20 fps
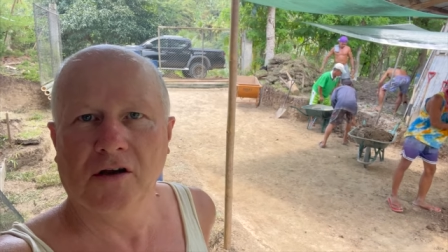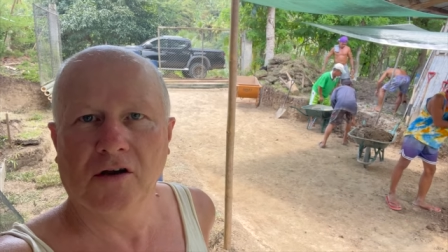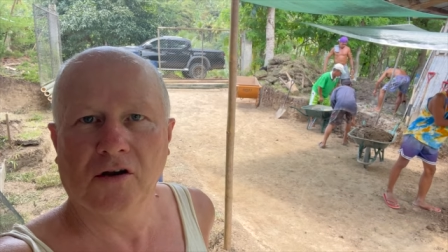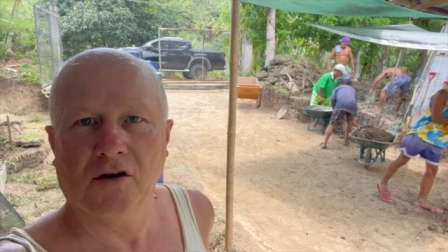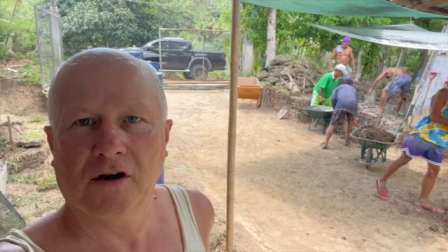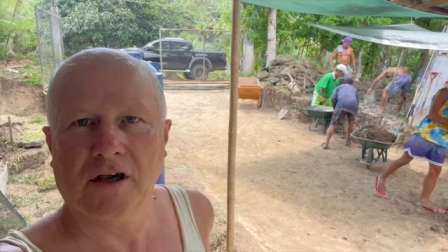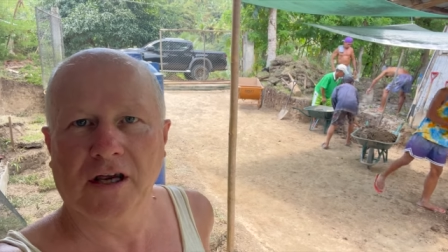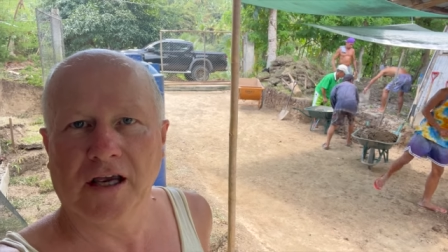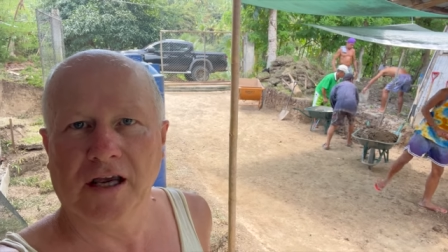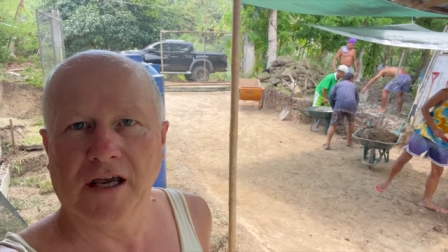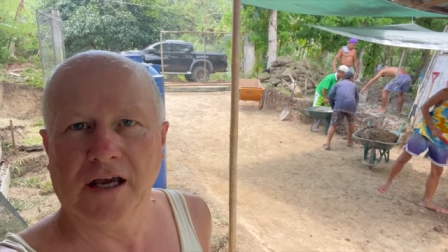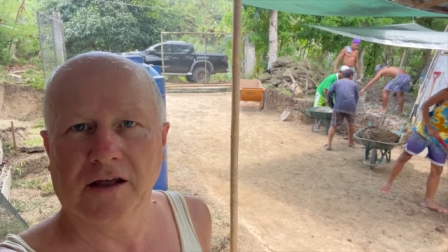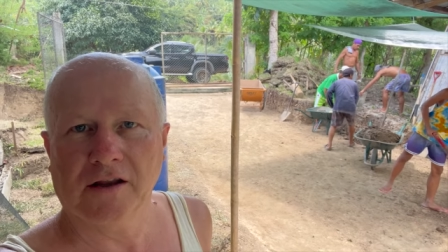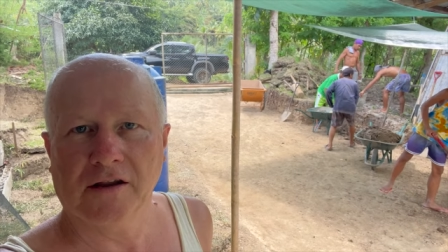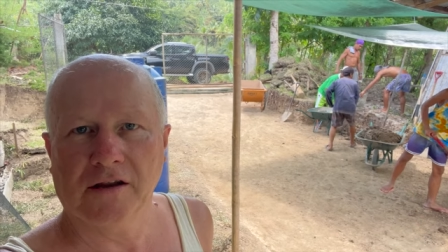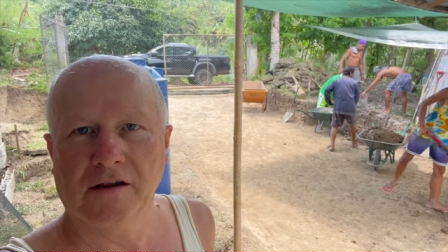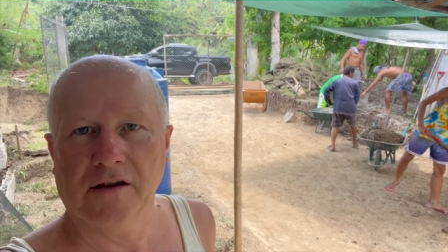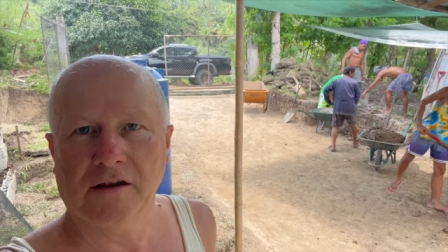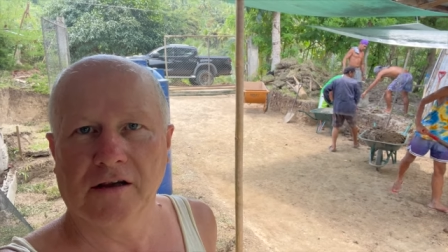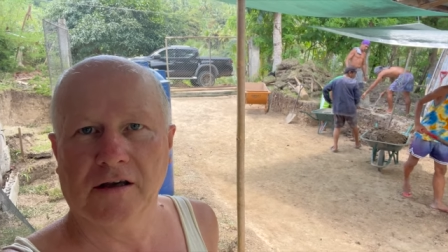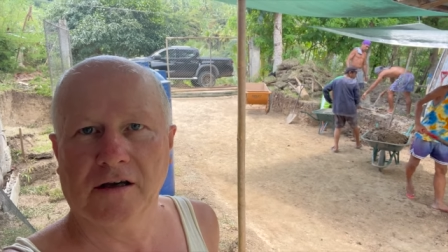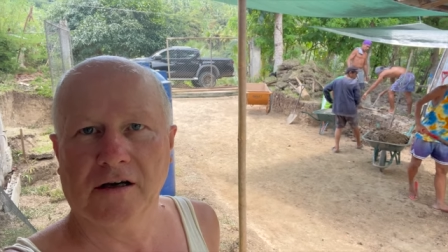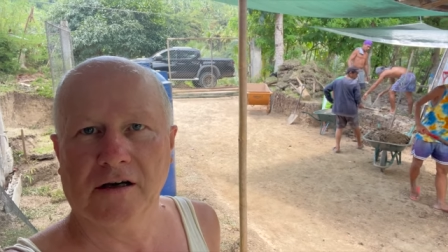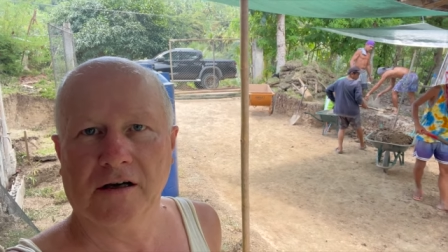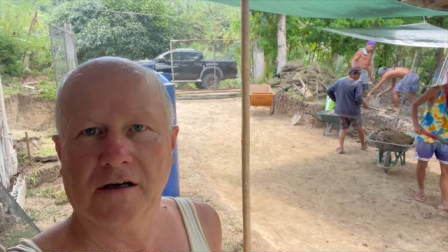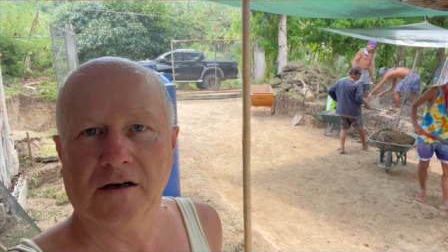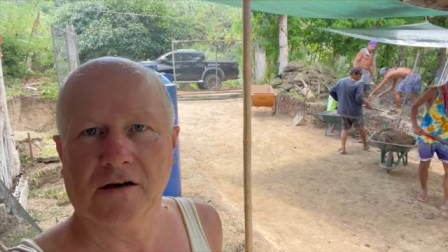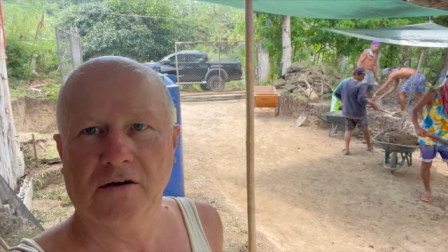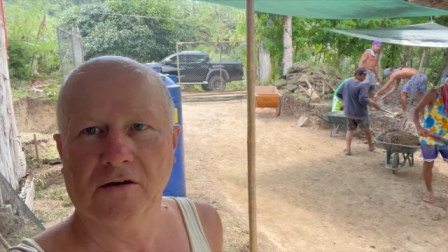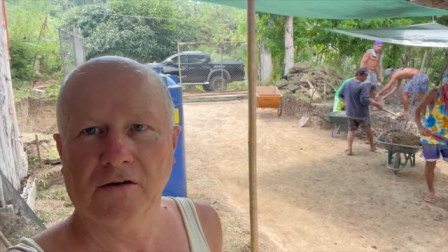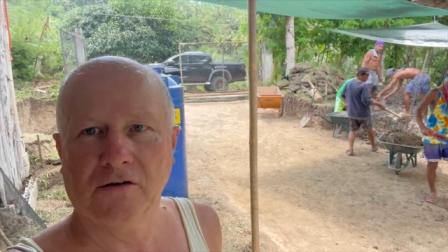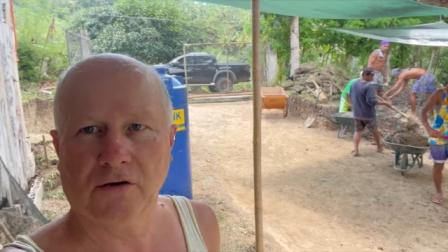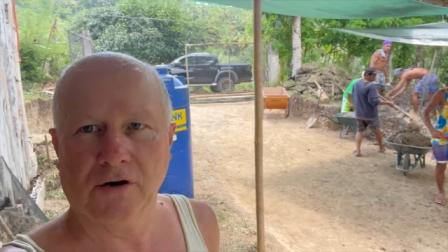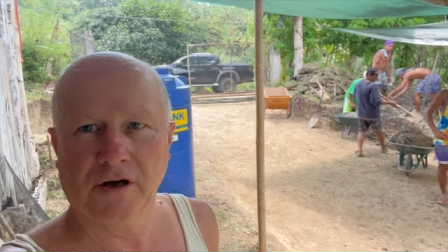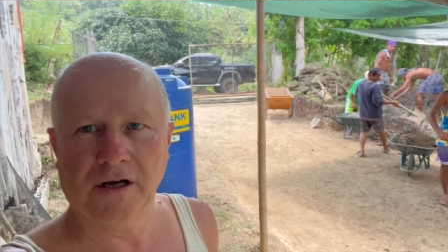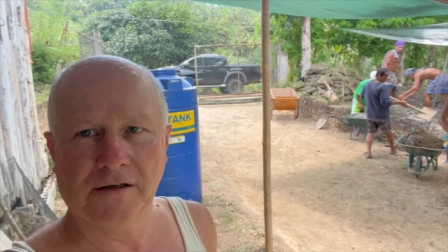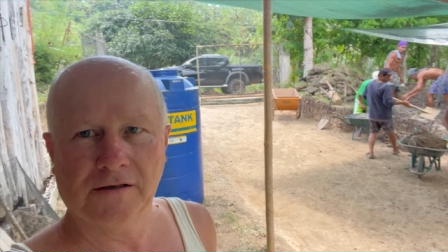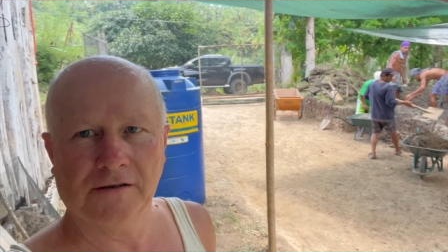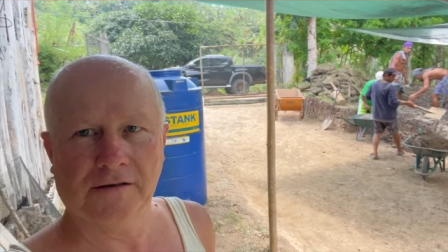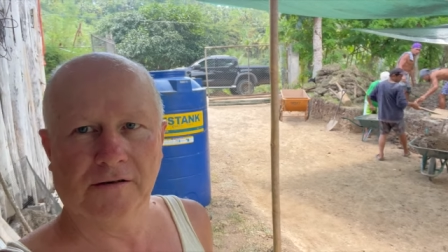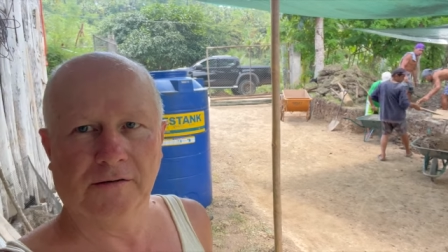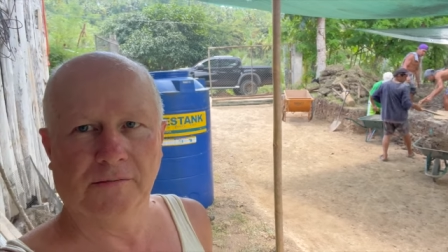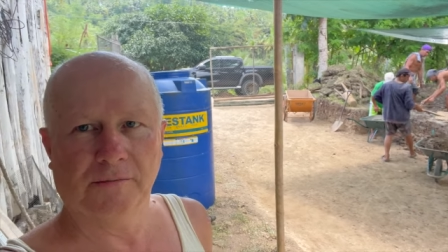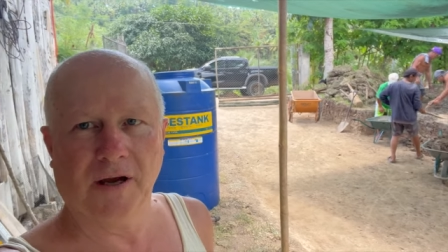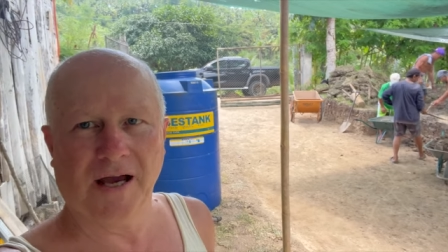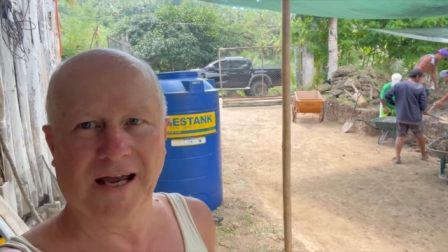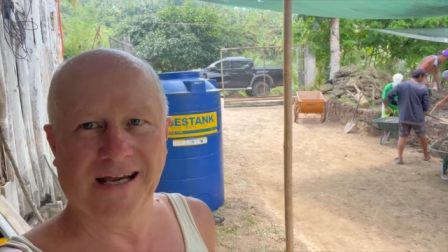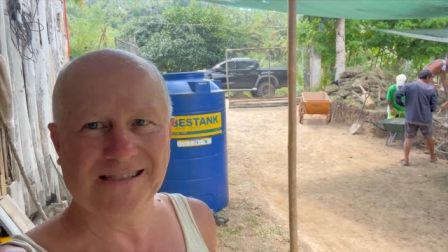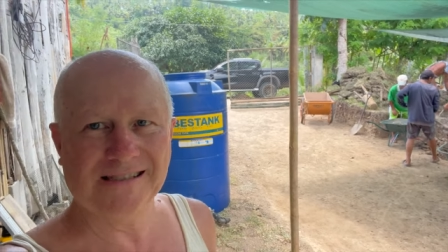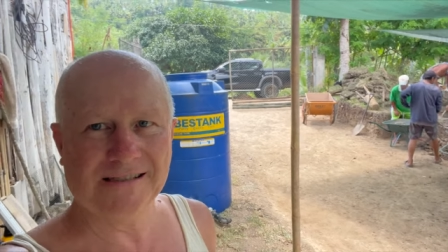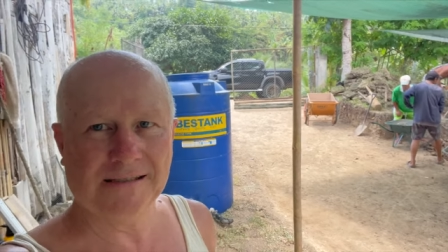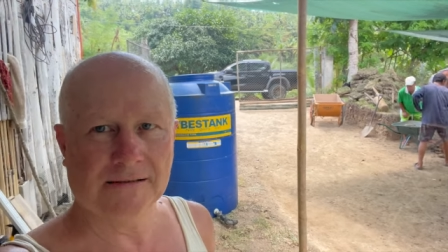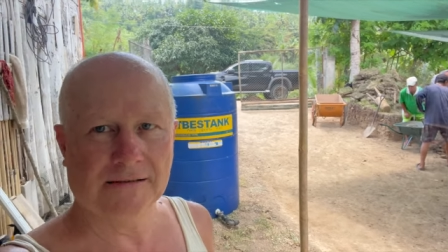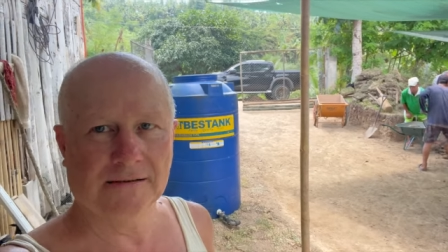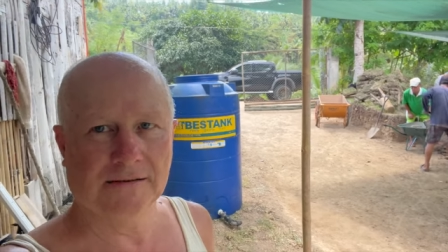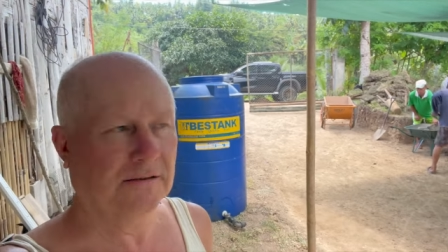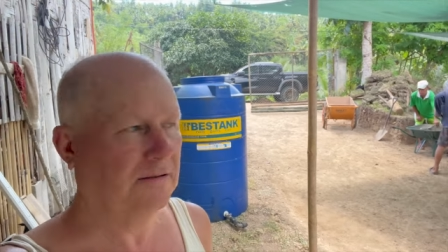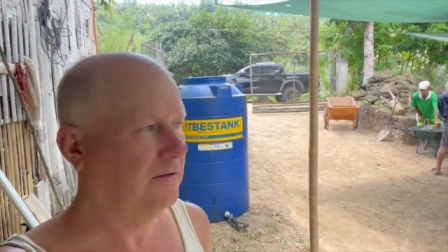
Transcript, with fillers: knocking out the uh, concrete base